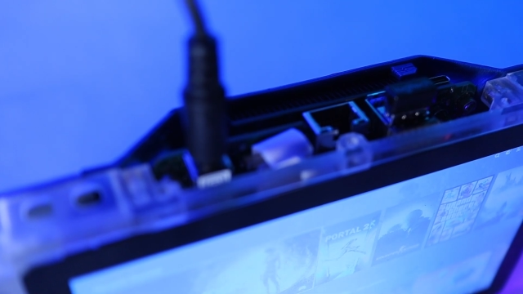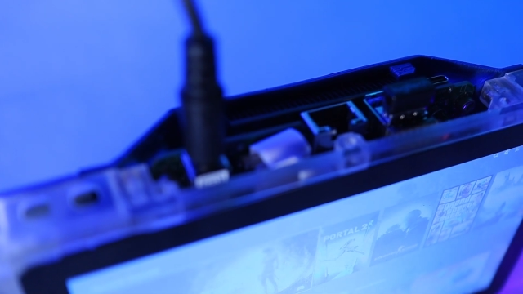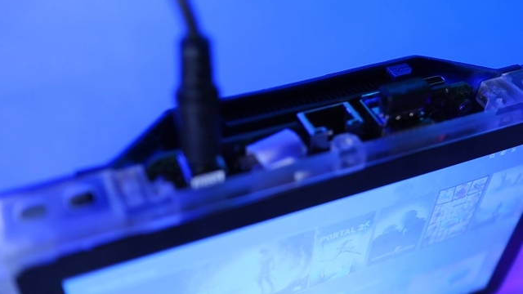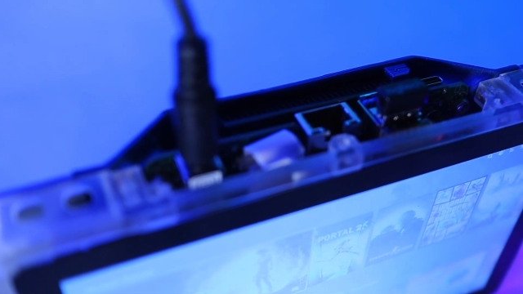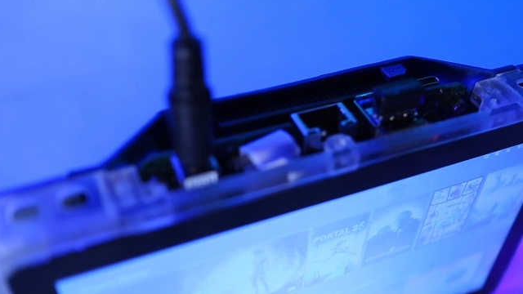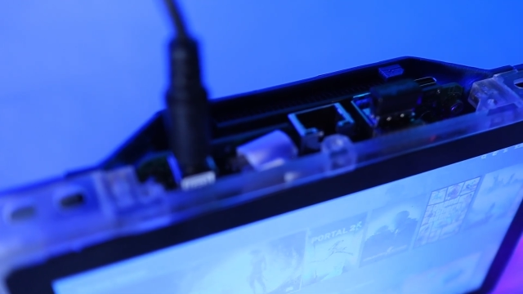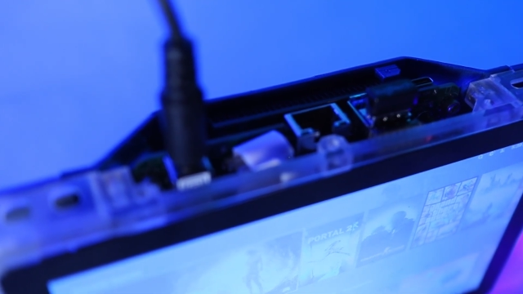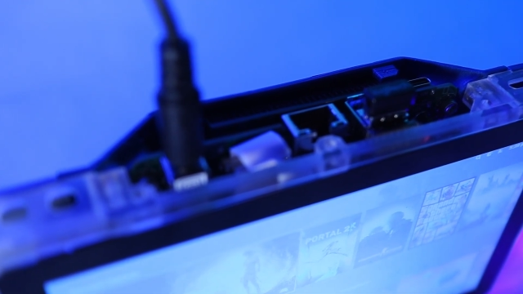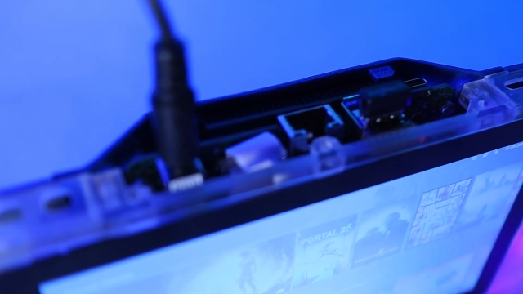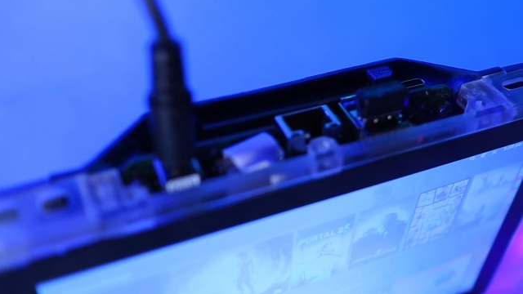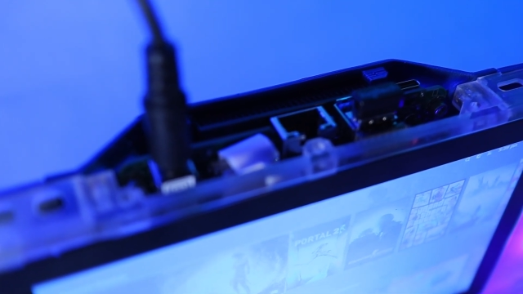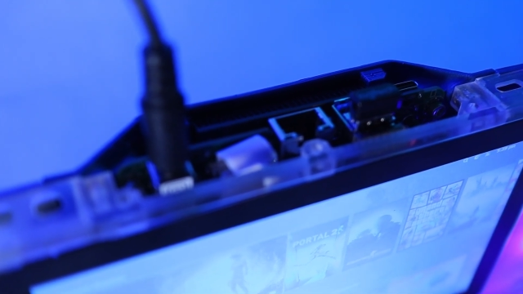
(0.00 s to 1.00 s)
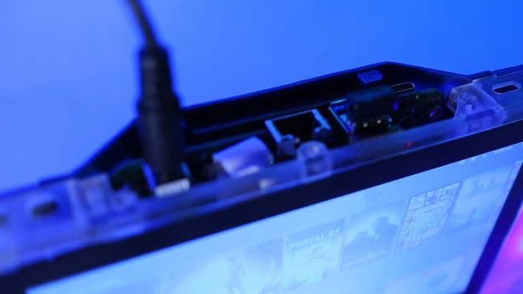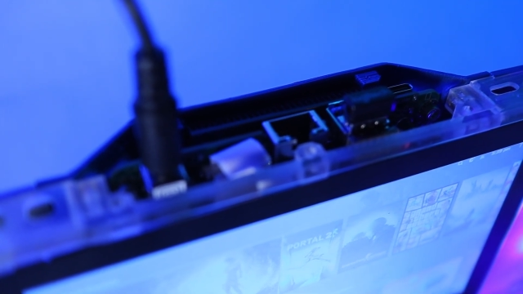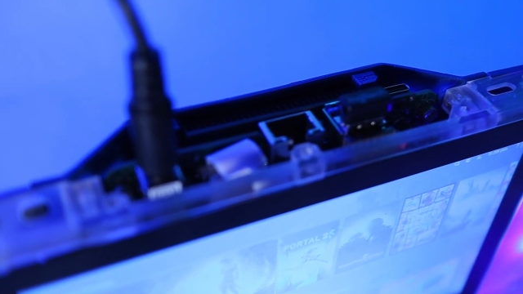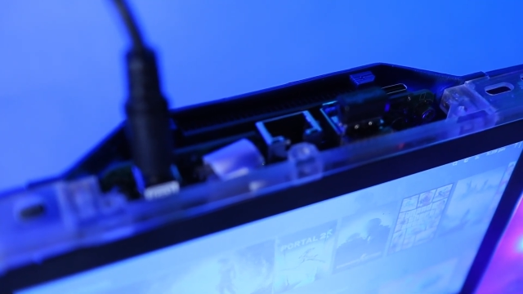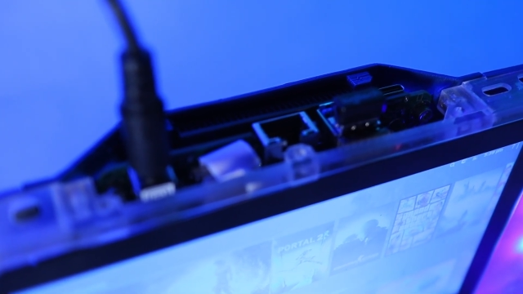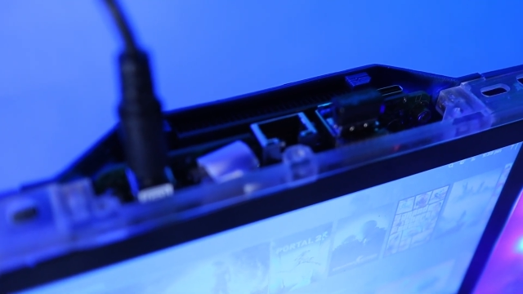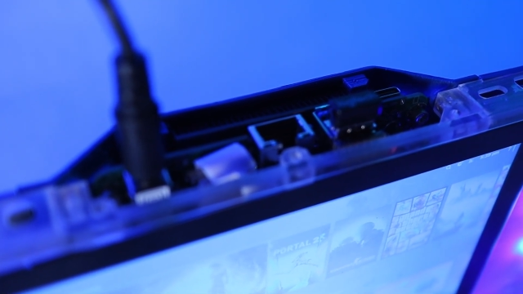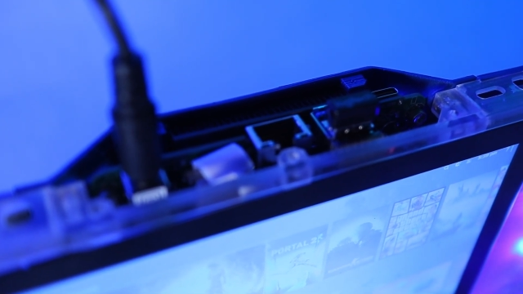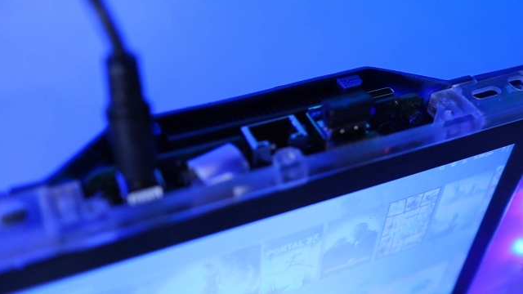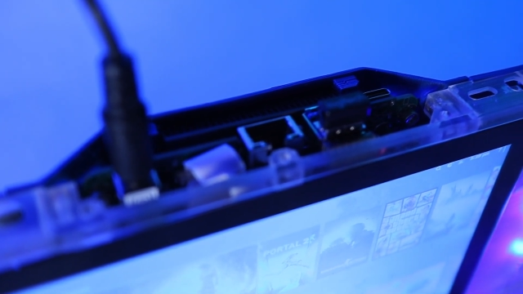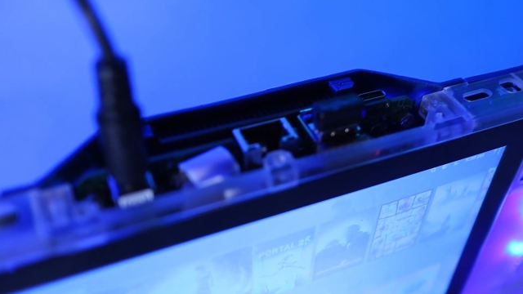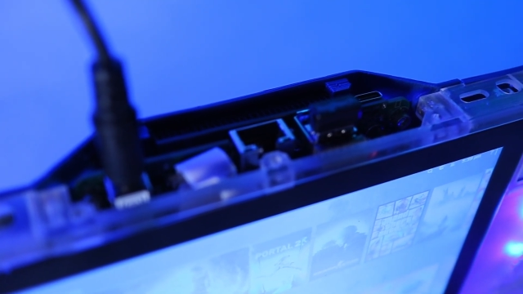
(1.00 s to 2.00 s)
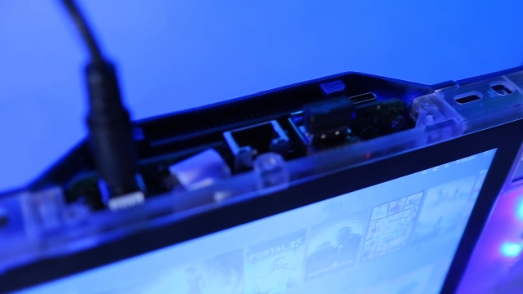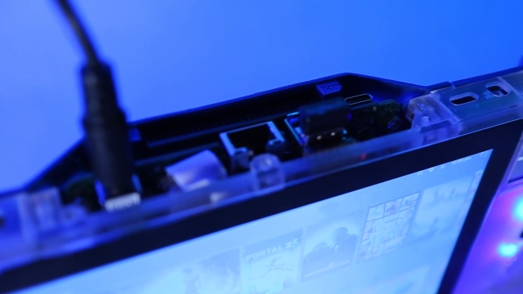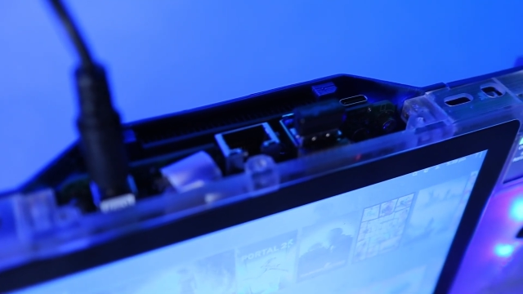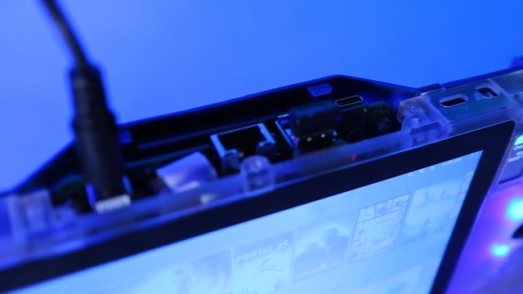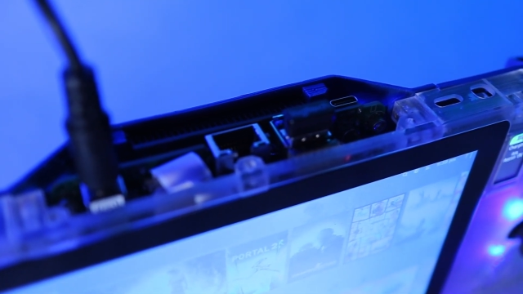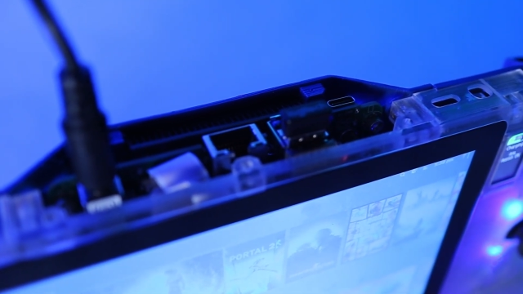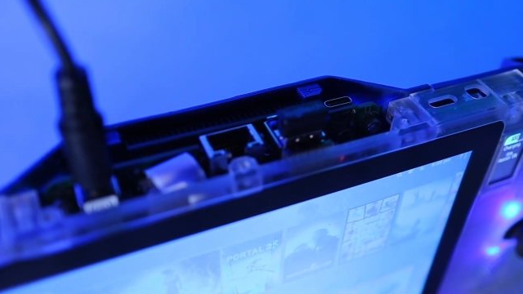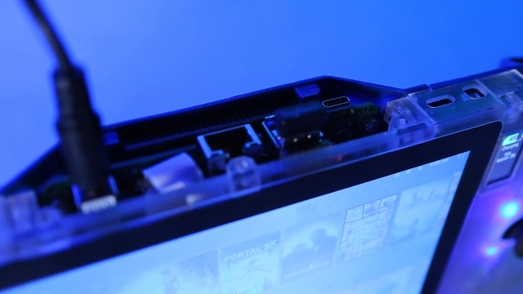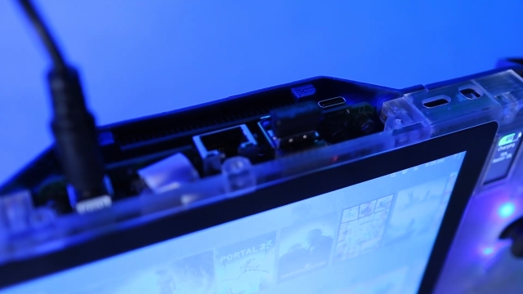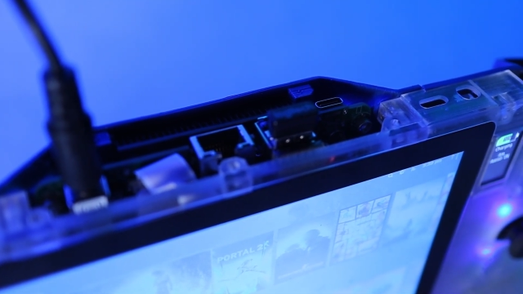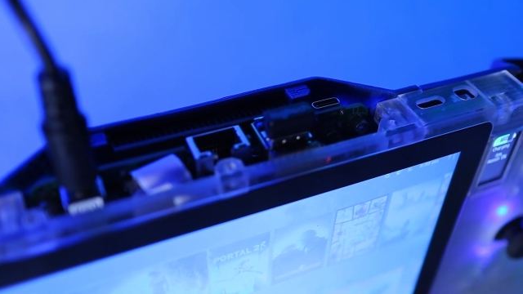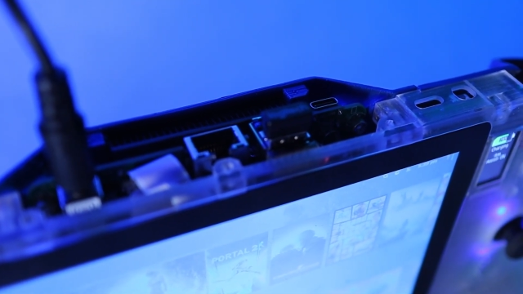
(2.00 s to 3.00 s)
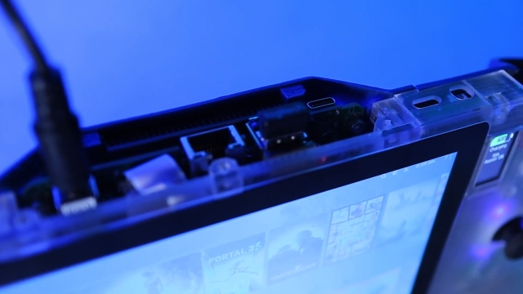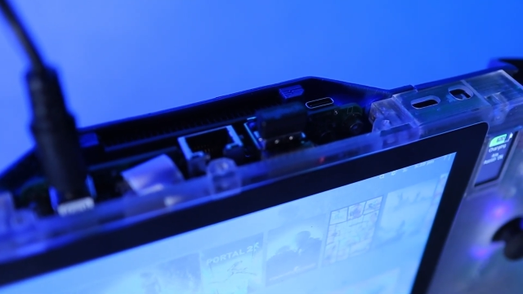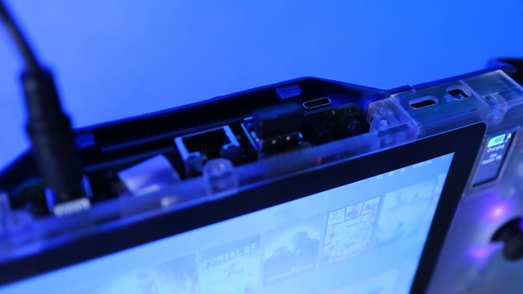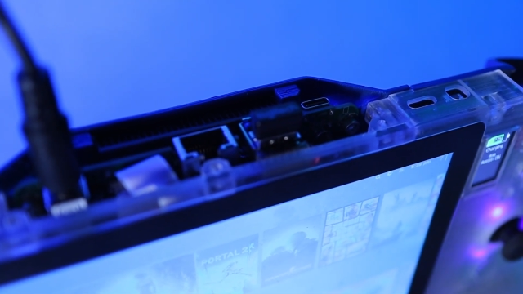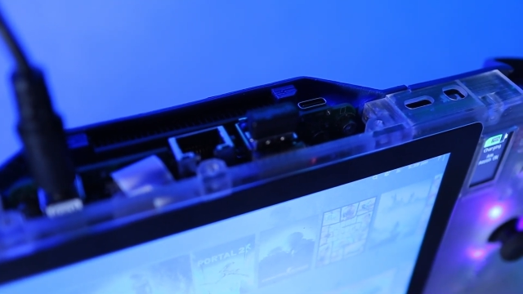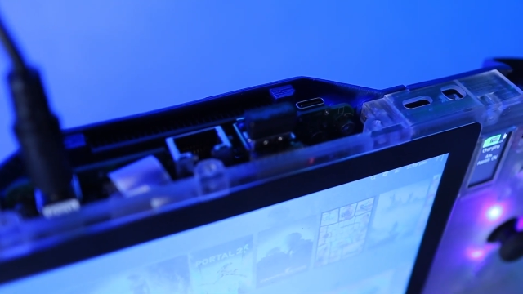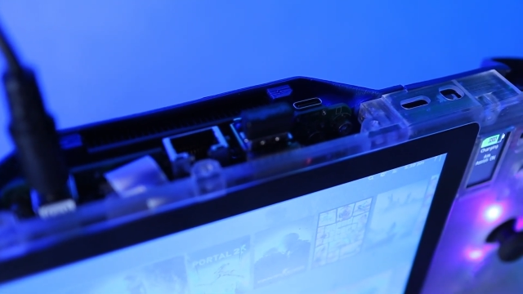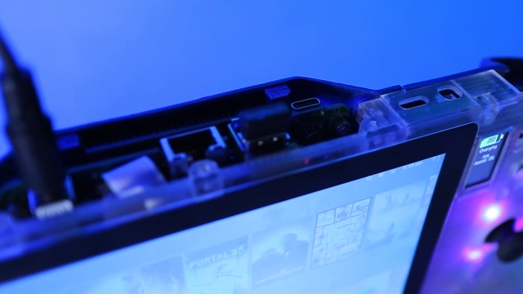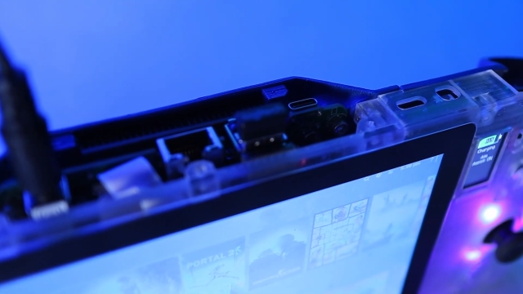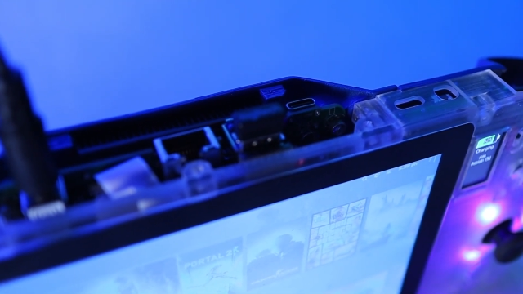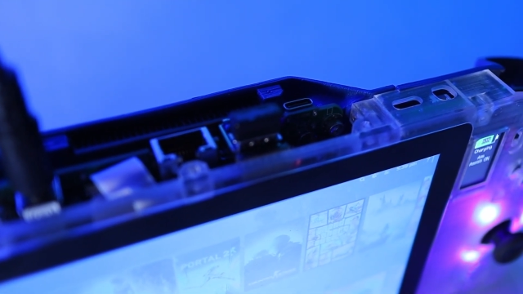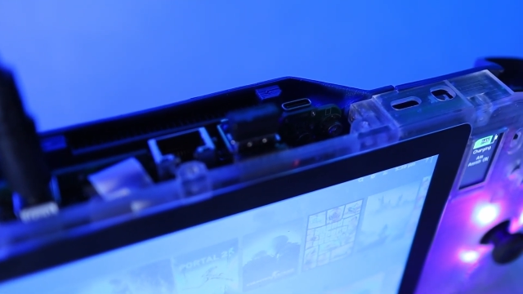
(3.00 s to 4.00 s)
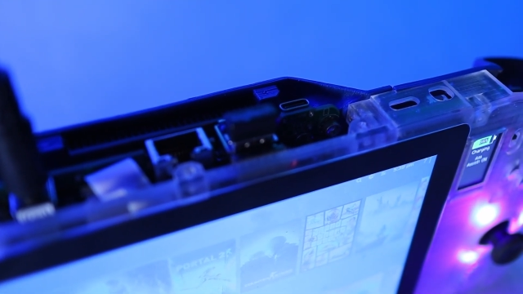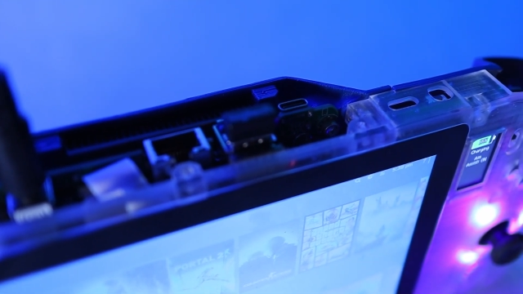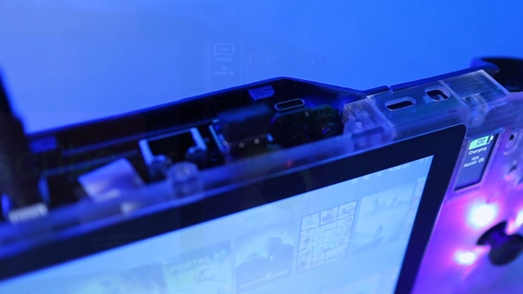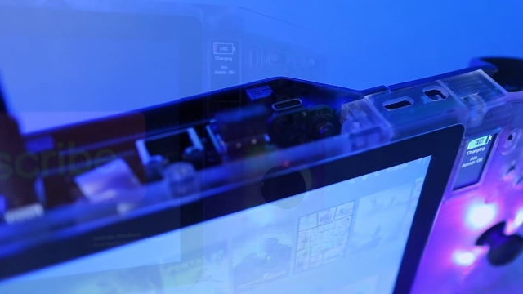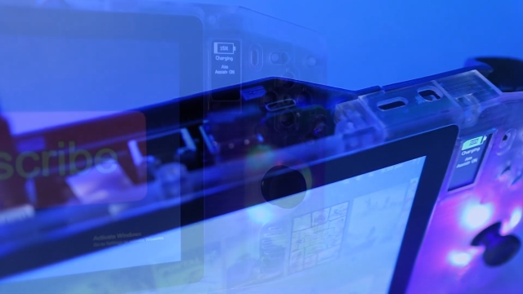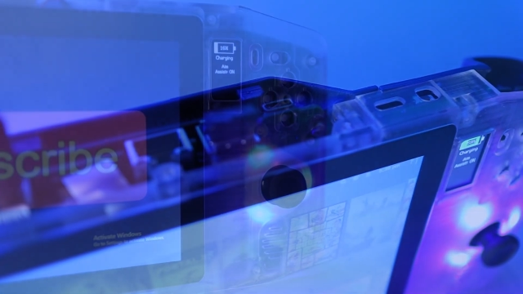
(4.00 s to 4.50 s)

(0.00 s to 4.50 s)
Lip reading: [unreadable: no face in view]